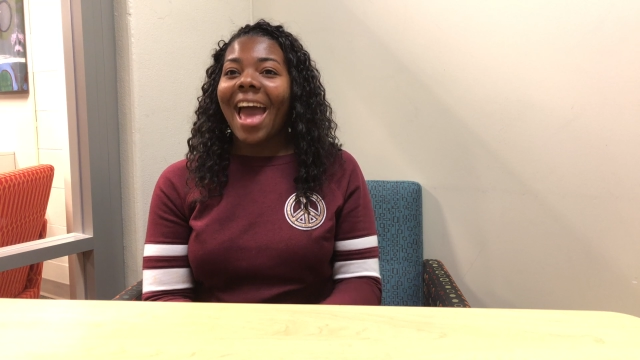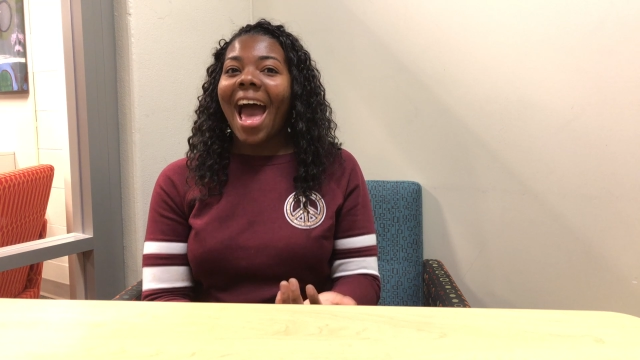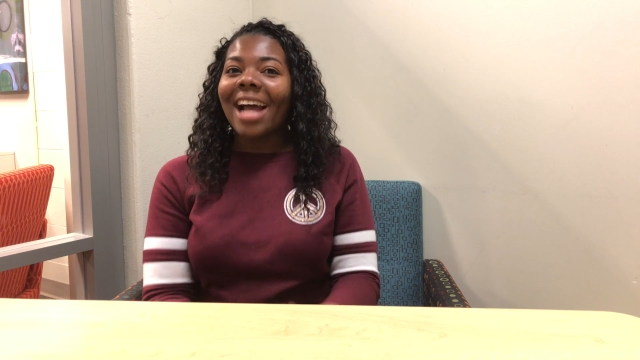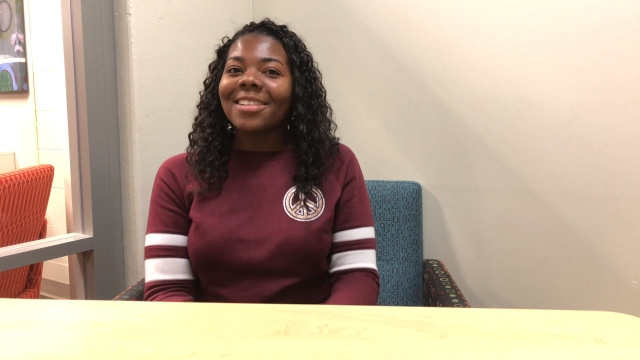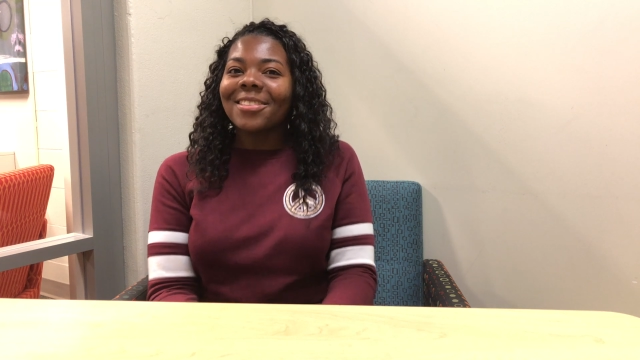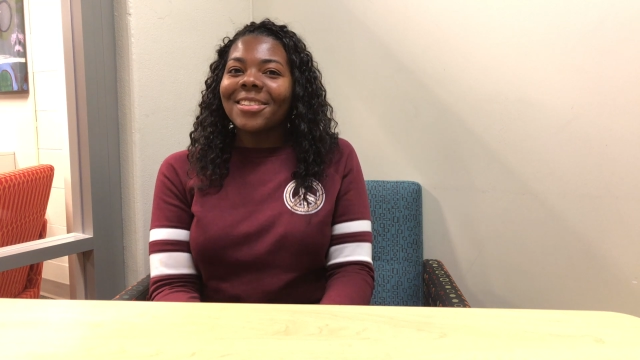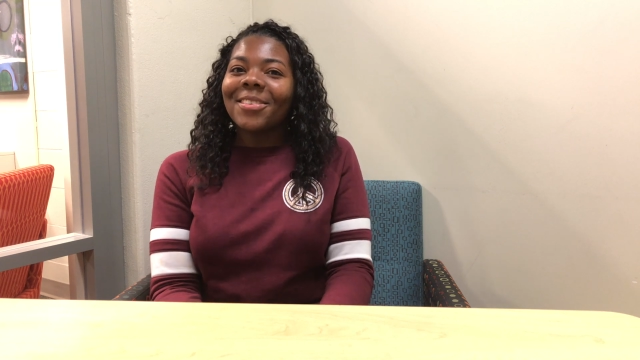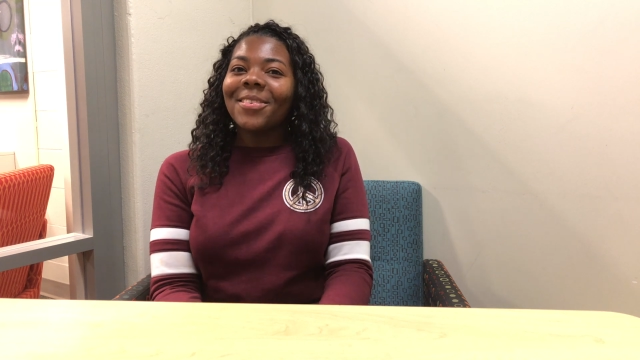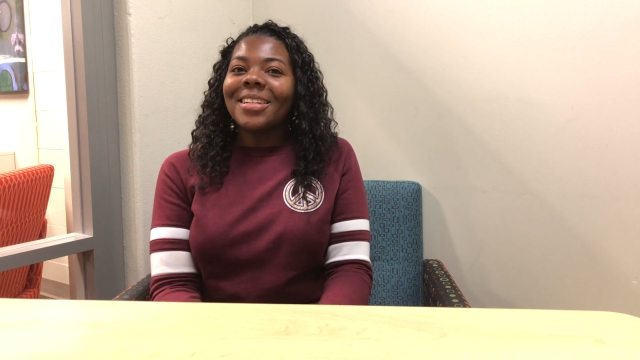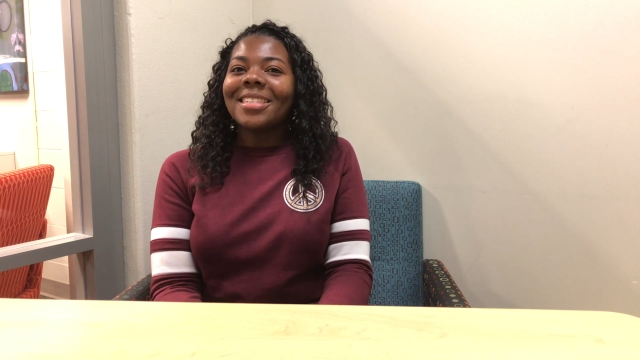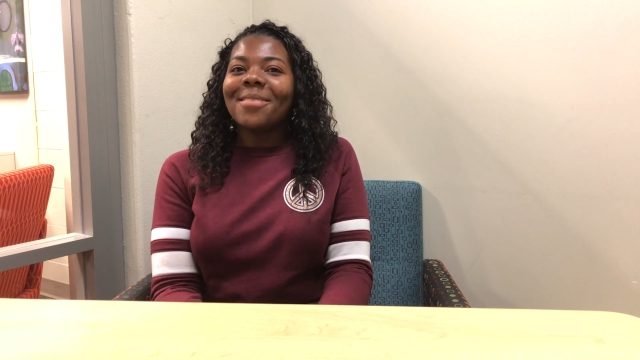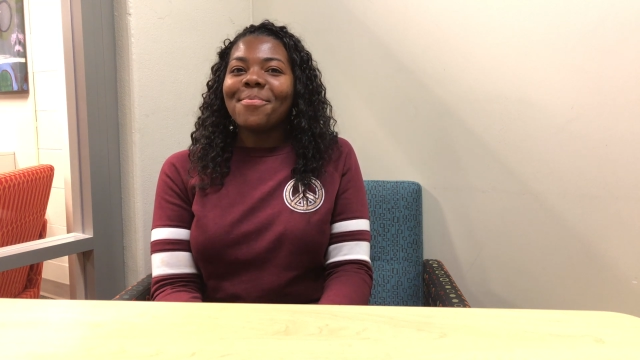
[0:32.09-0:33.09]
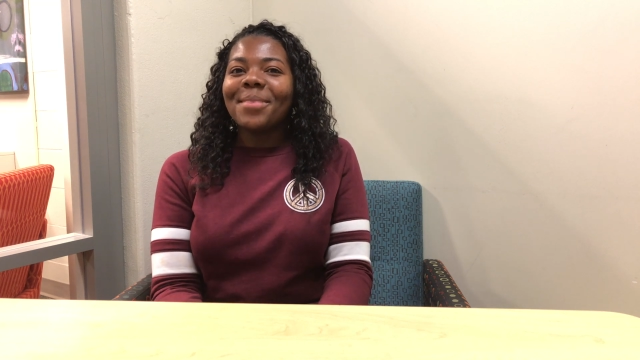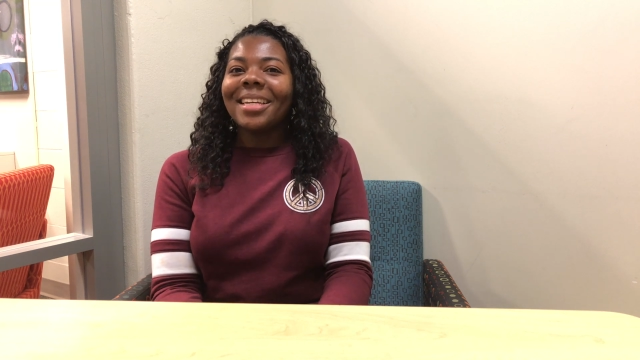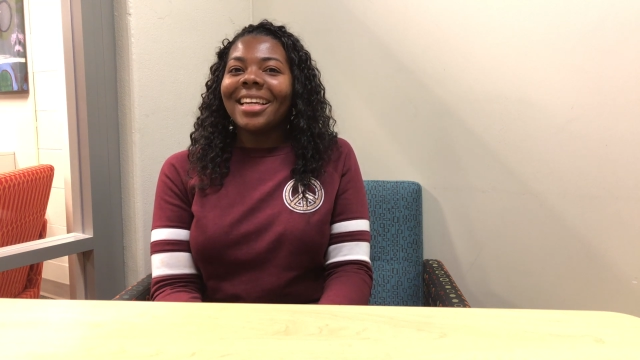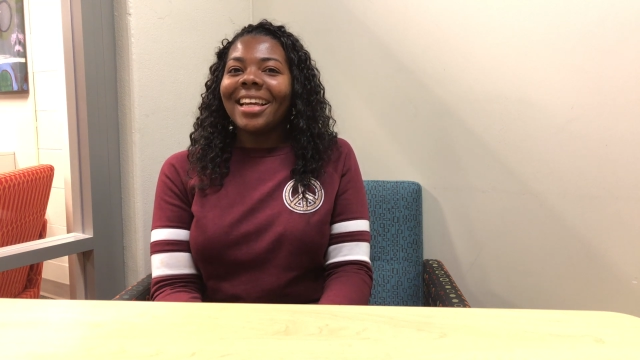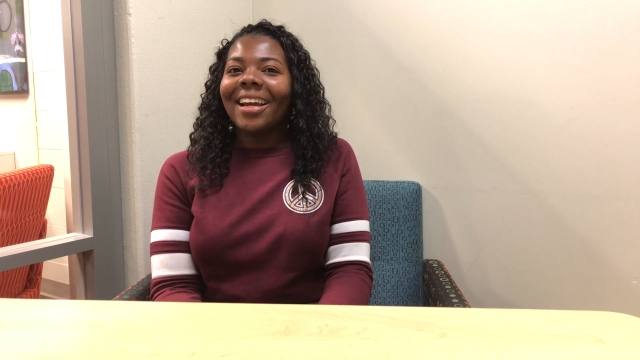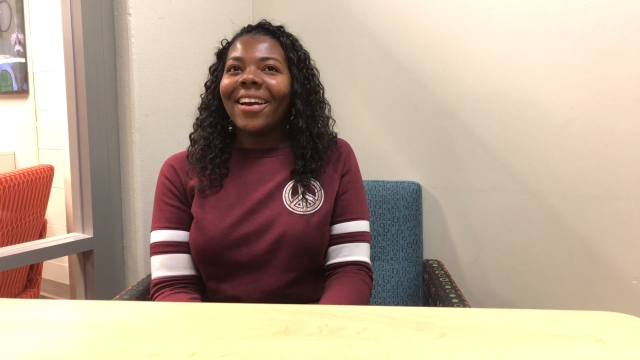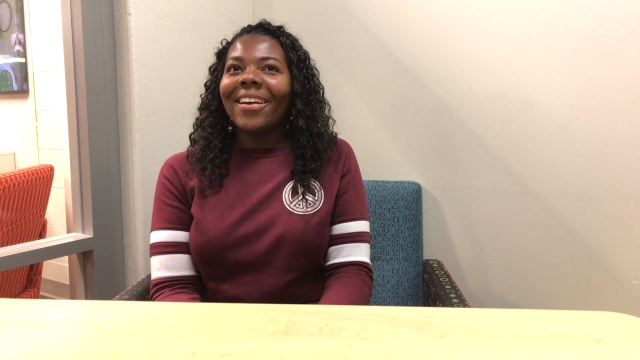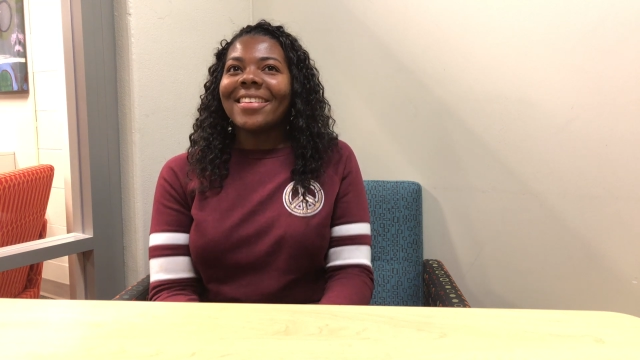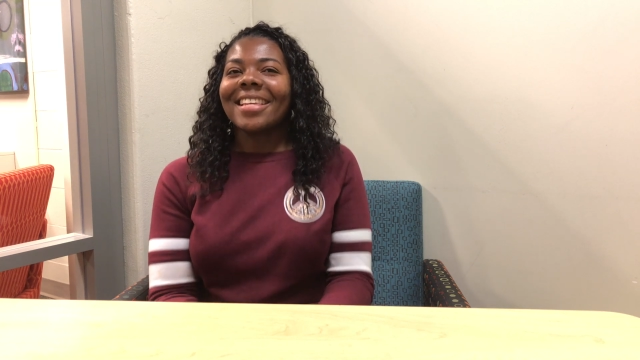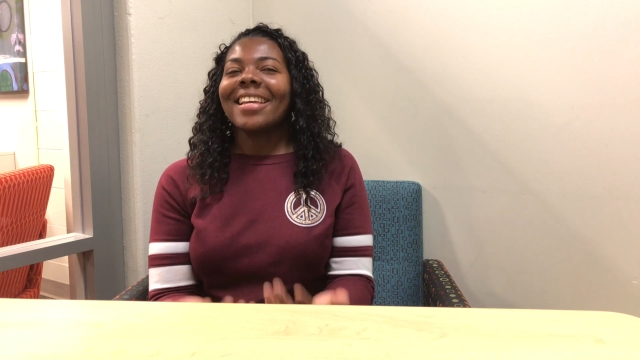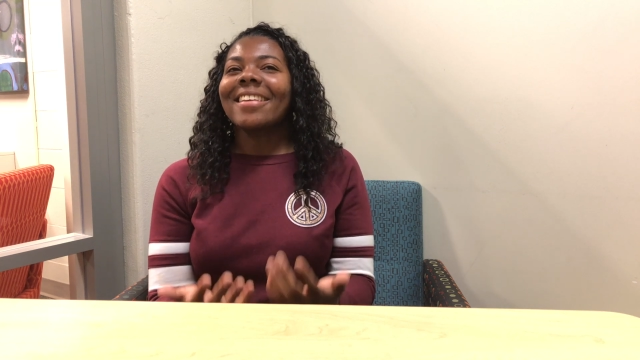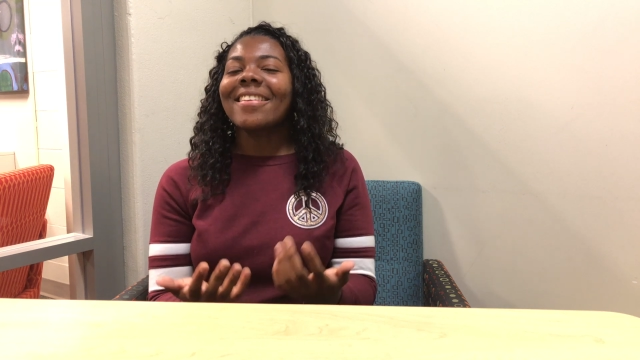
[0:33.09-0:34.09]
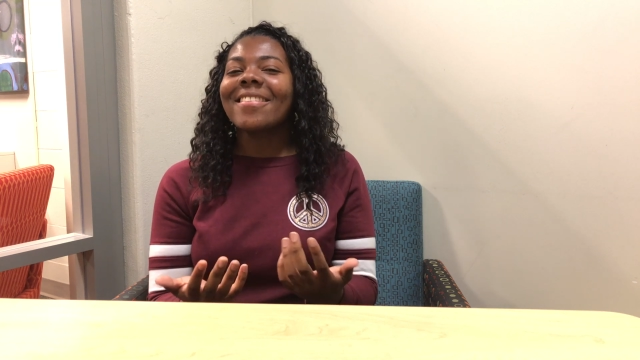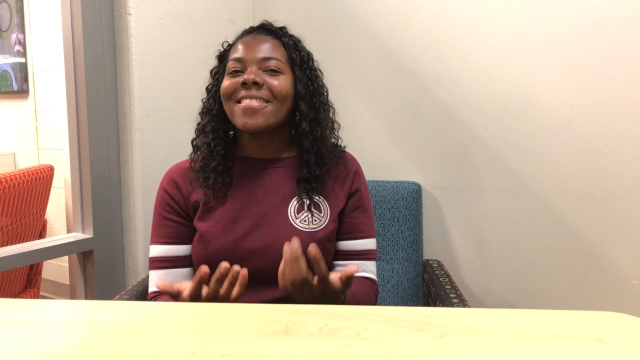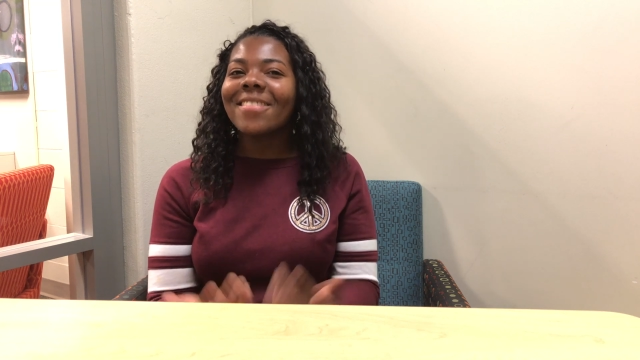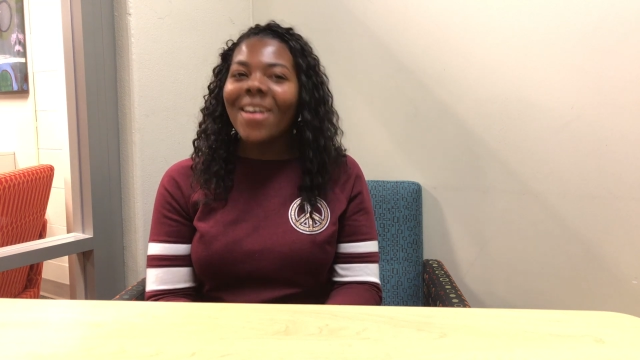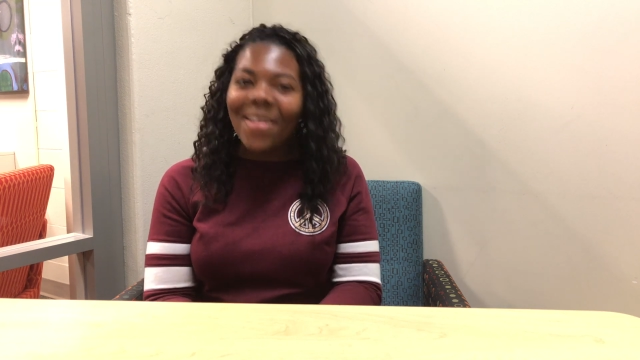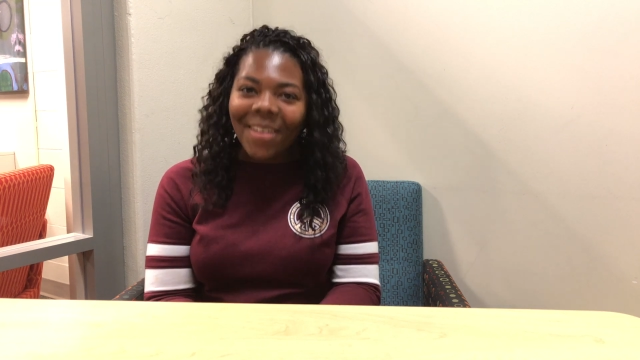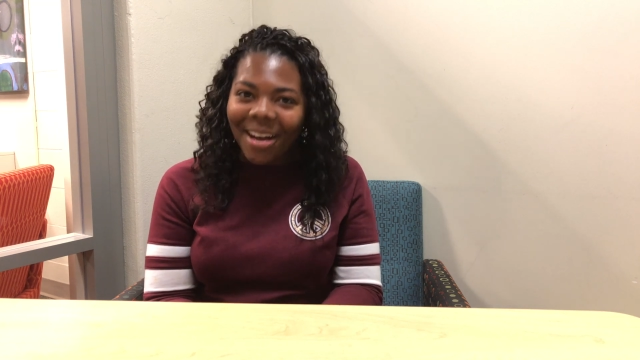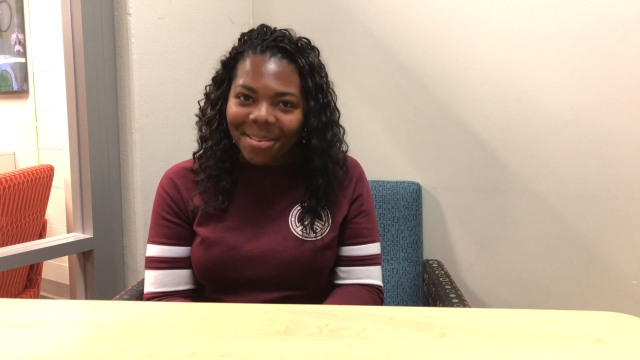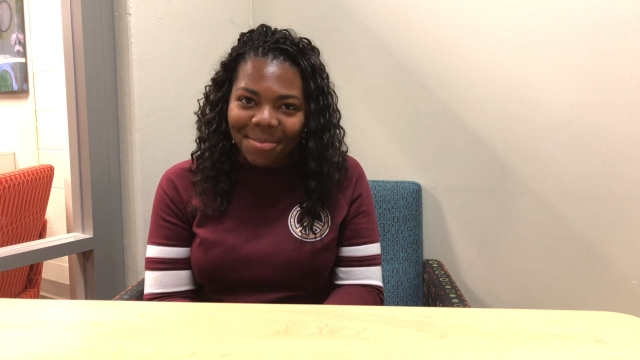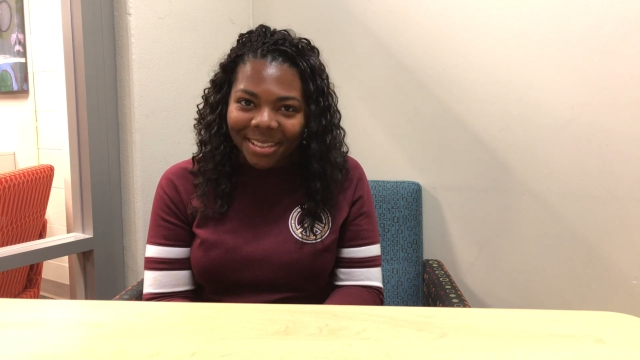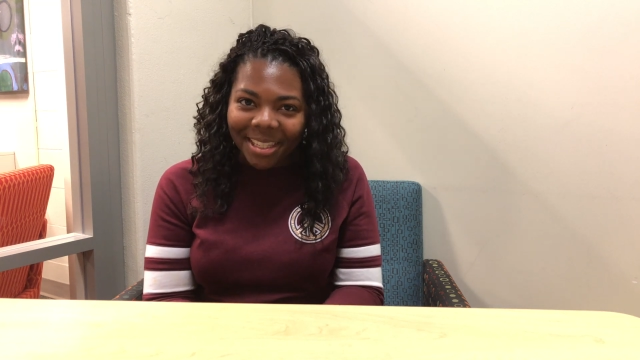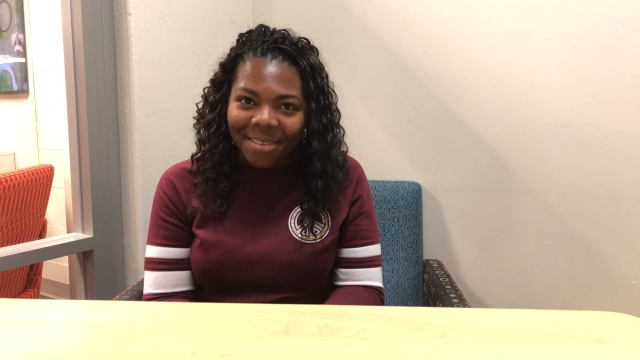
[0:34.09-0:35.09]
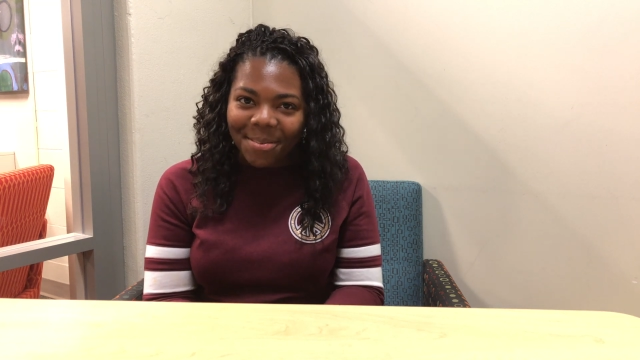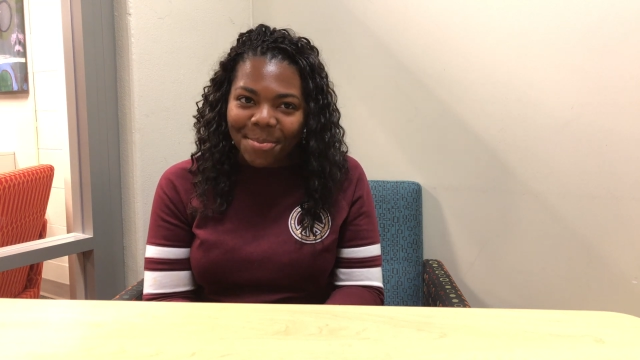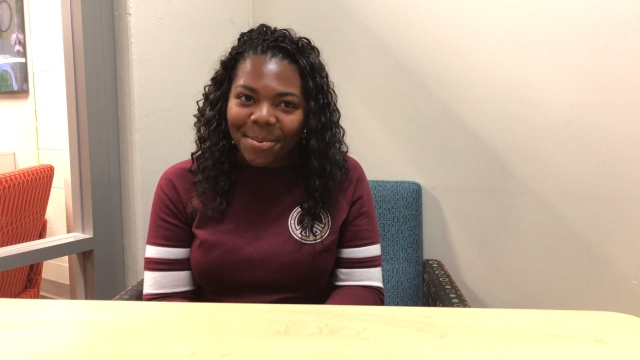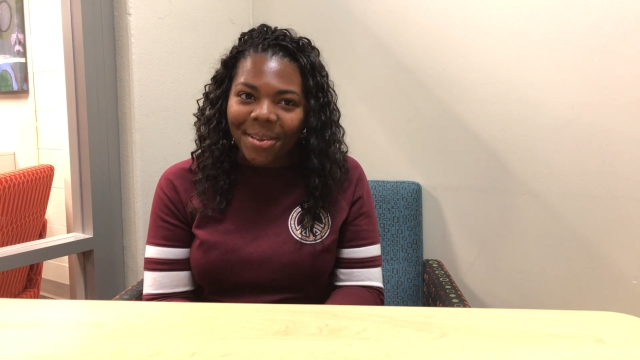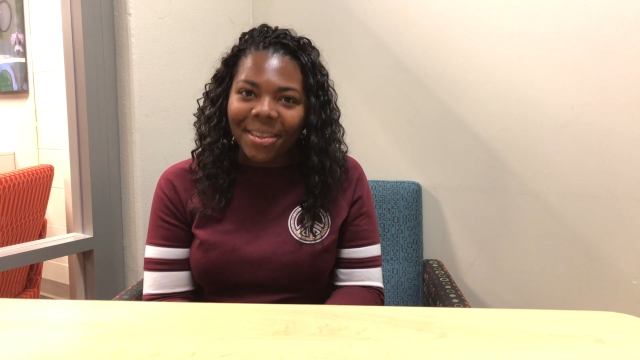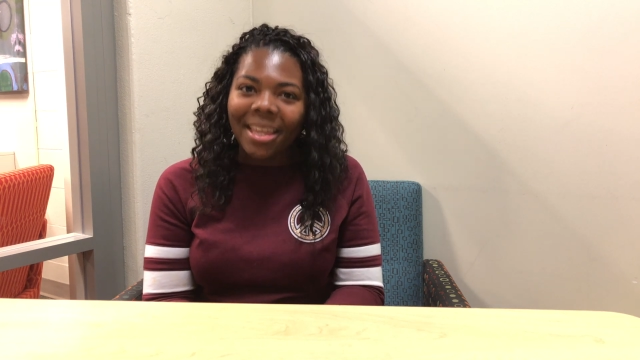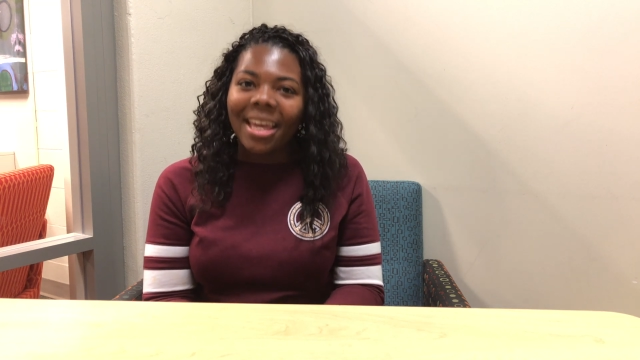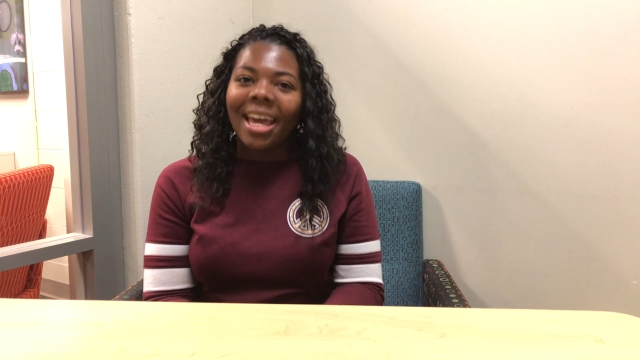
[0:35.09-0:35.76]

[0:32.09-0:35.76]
actually going to be here is so unbelievable.